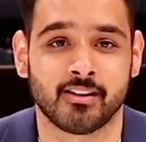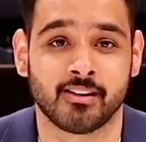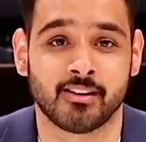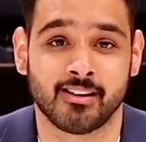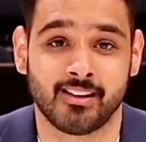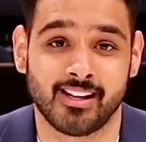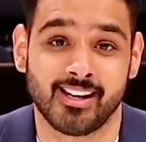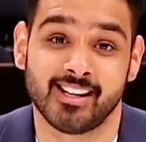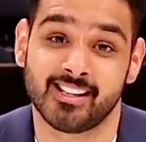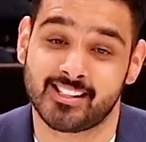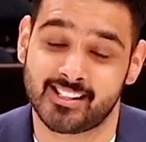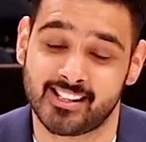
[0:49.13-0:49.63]

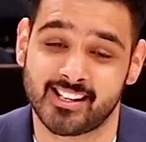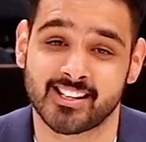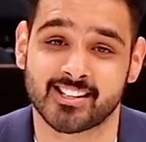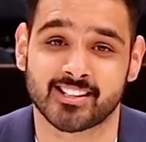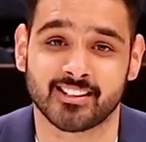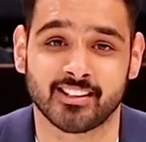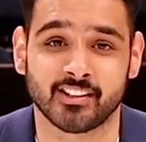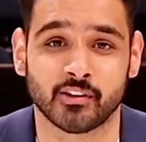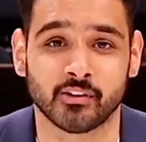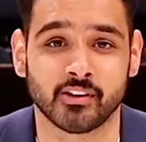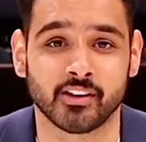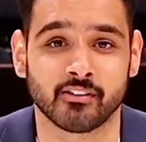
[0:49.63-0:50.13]
and today's a
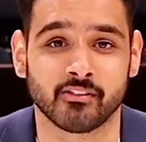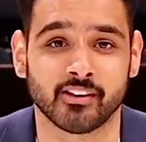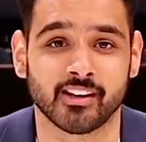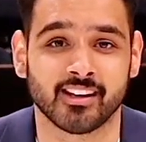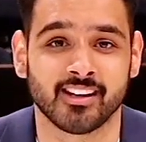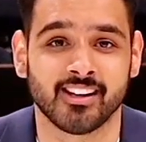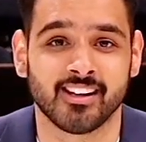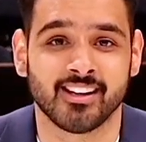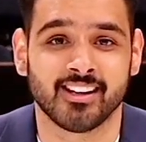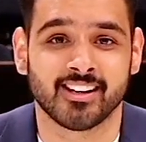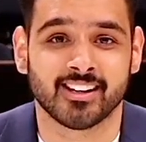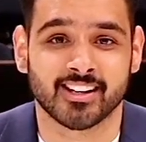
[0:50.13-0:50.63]
little different
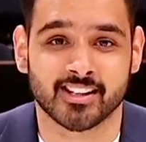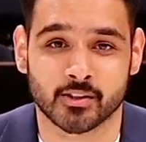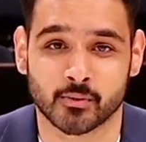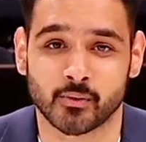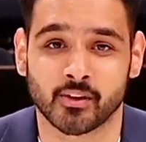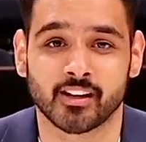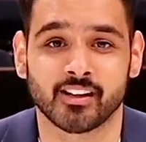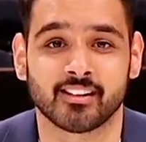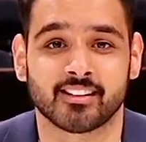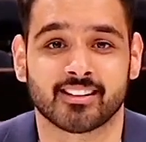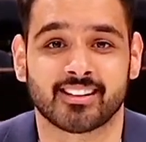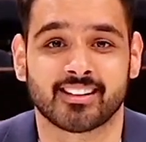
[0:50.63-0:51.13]
because
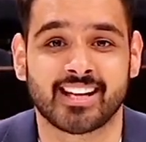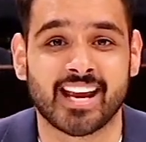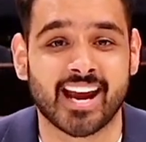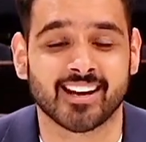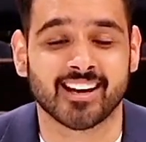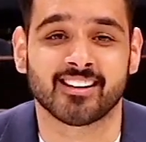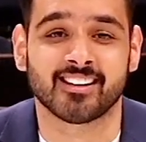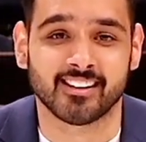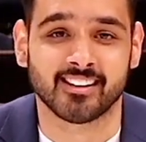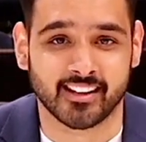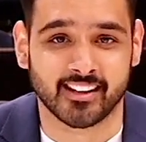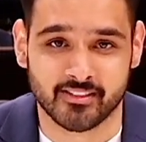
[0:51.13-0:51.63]
we're at the
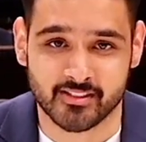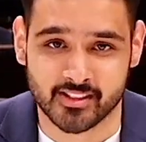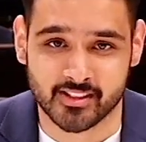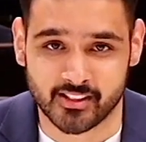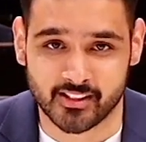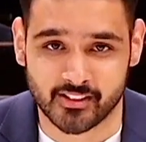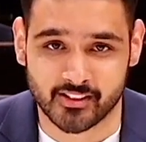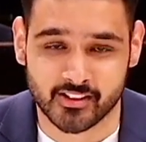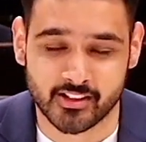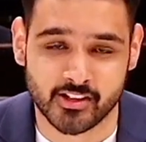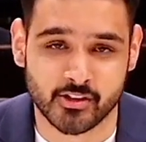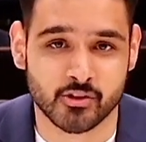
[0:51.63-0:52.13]
Canada Life
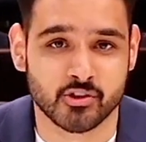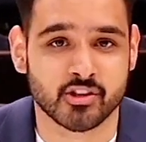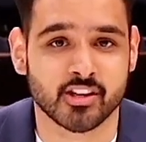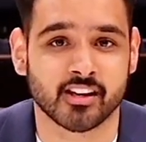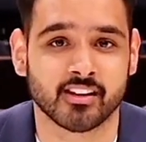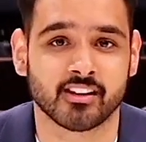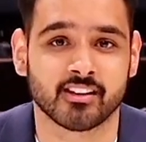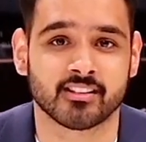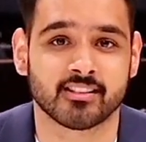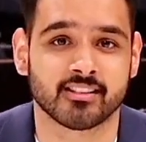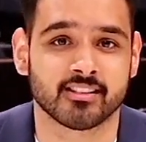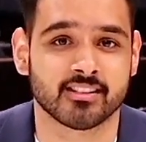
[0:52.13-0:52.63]
Center. Huge shout
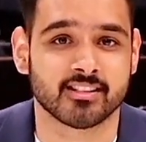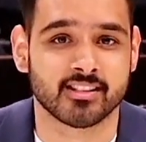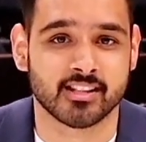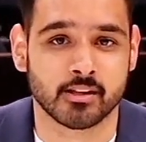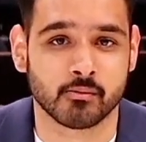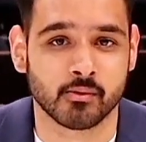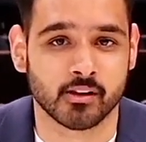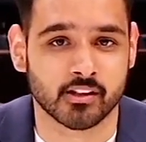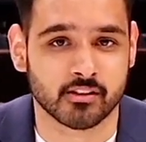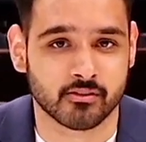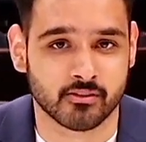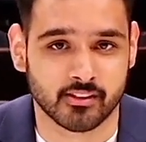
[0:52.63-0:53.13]
out to the Sea
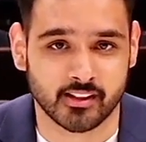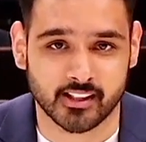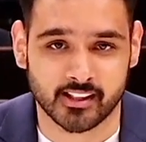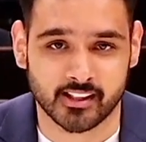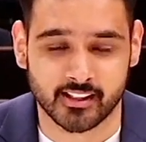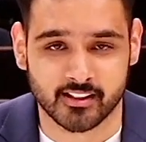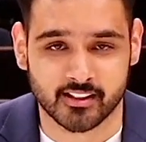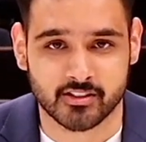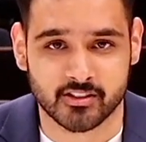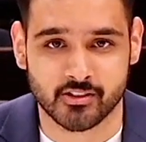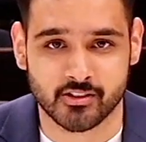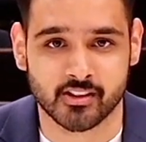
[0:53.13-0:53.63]
Bears for
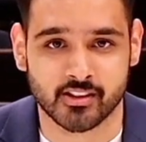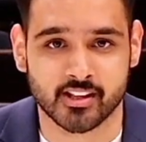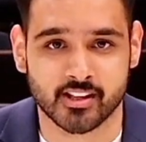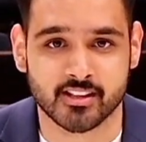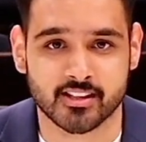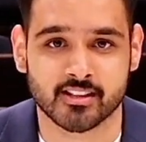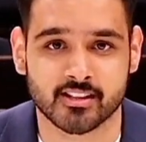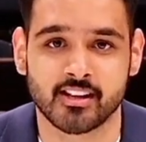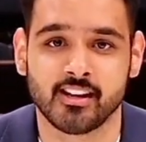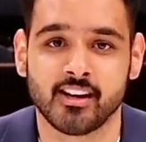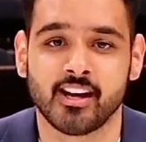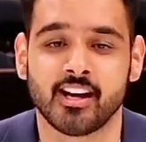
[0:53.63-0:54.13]
letting us do
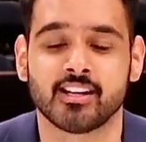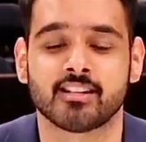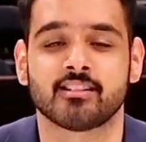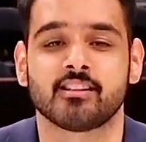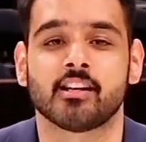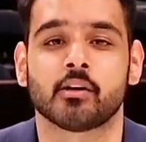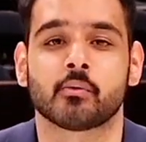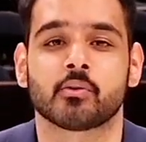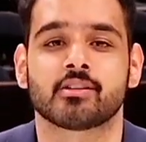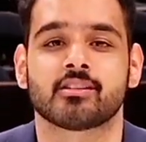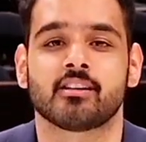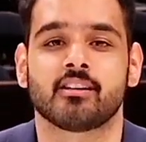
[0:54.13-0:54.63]
this. And today
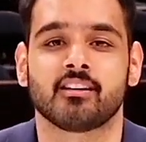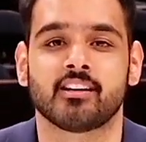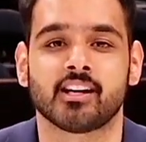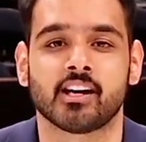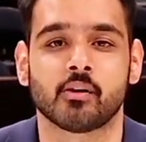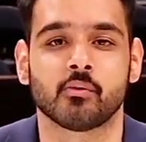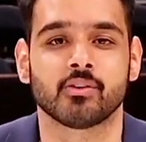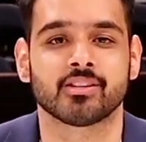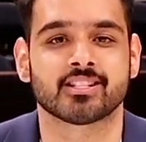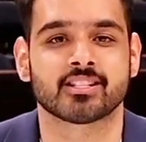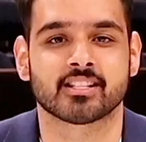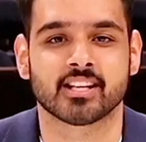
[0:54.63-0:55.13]
we're sitting down
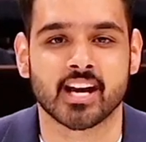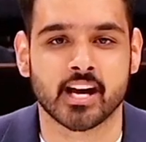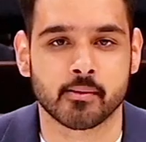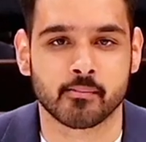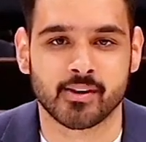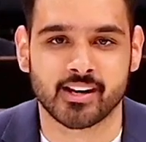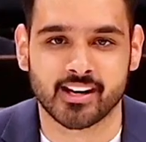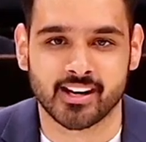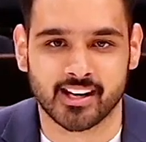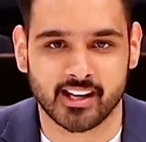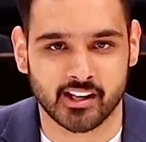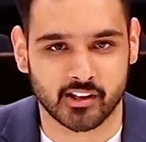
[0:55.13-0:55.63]
with
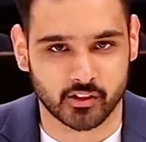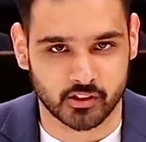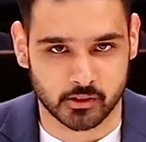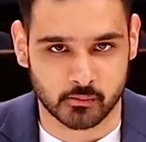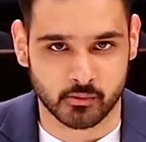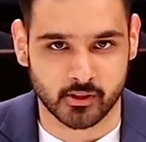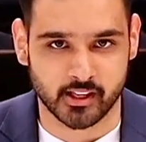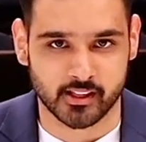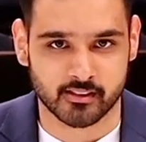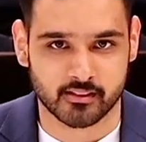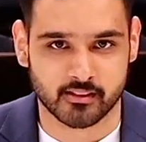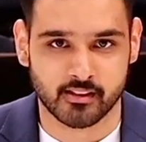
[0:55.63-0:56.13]
Simon
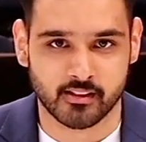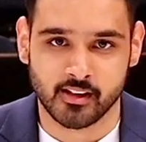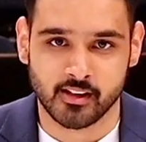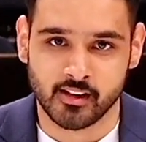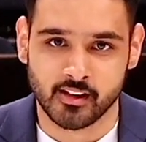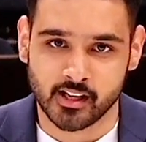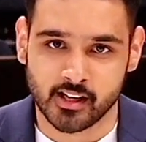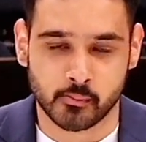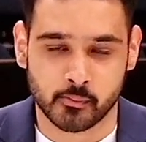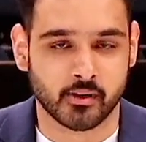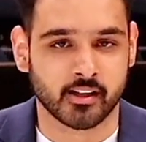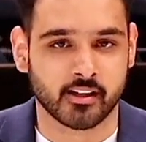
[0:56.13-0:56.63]
Hildebrandt,
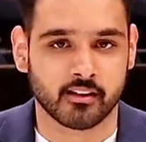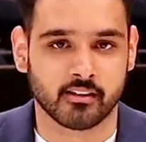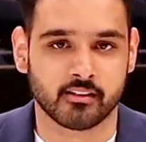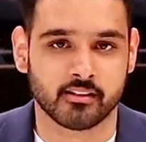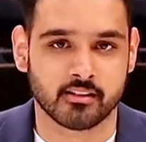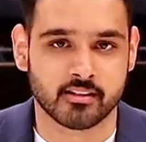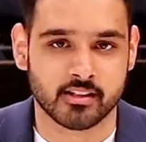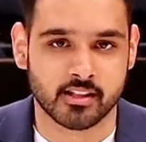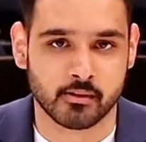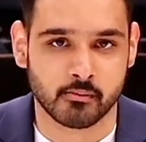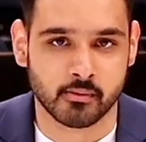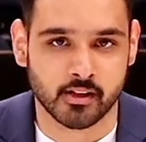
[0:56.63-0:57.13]
a player on the
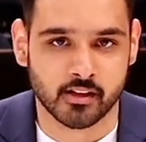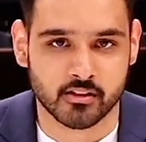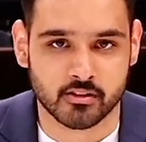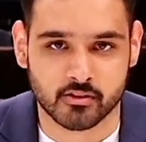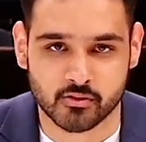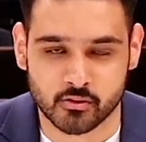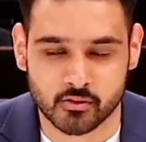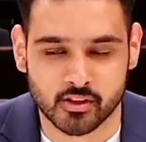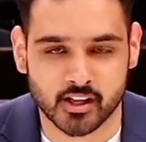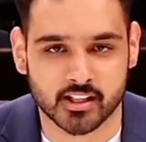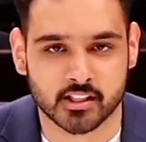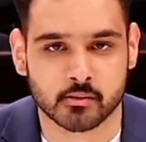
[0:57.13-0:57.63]
Sea Bears who
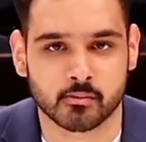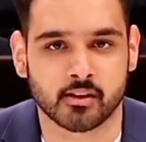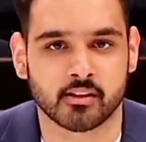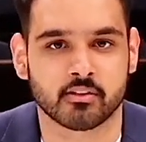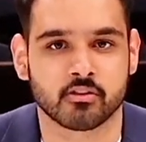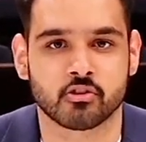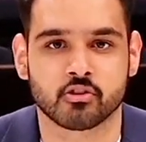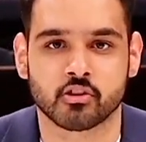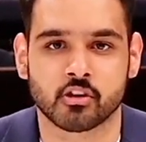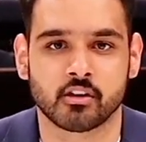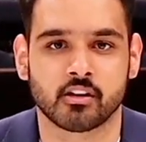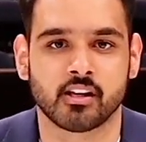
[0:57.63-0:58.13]
talks about his
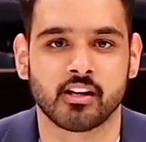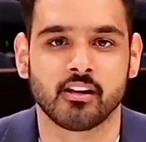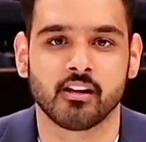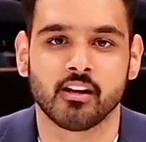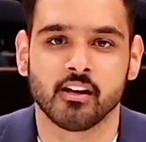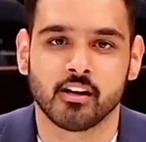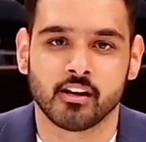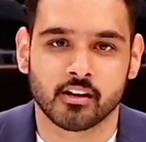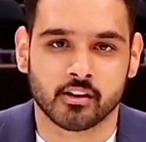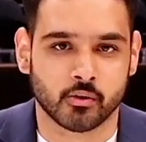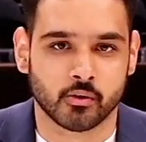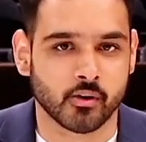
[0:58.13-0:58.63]
journey
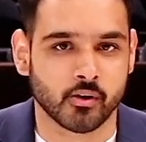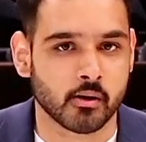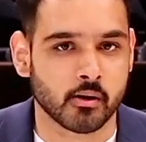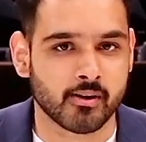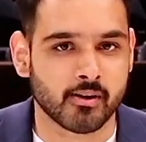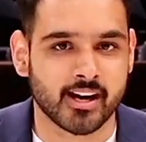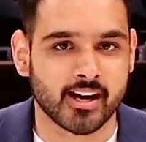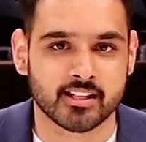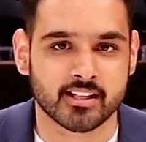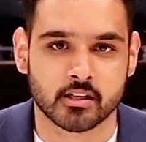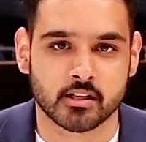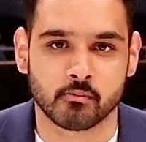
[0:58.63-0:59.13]
throughout
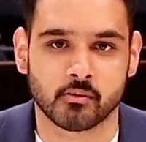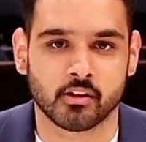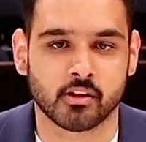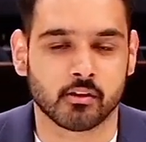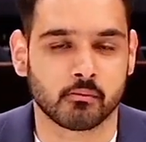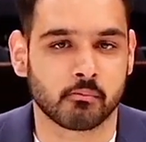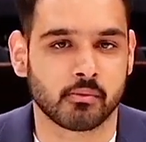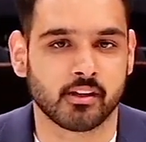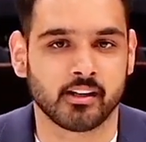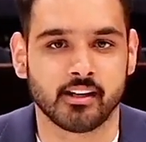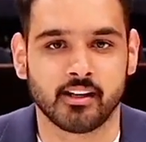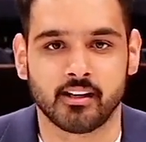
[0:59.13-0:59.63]
basketball,
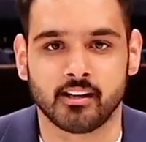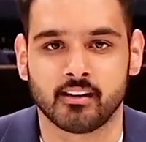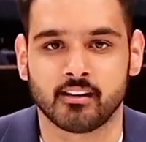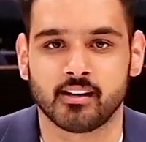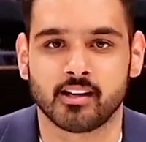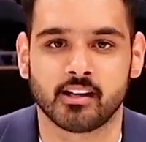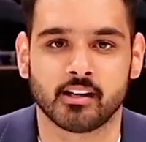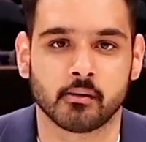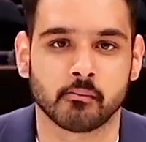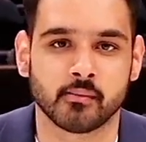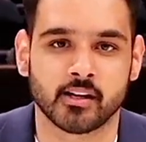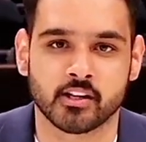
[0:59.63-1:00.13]
playing in
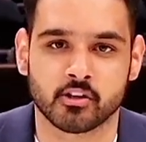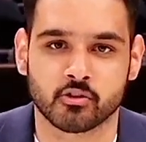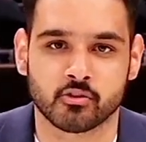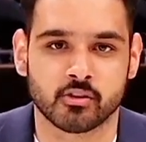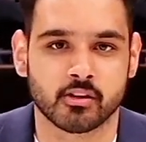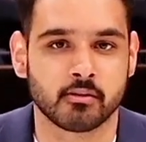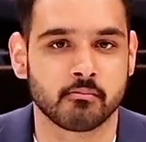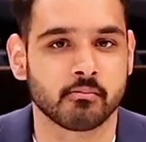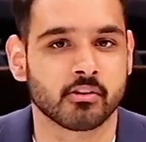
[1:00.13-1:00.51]
elementary, middle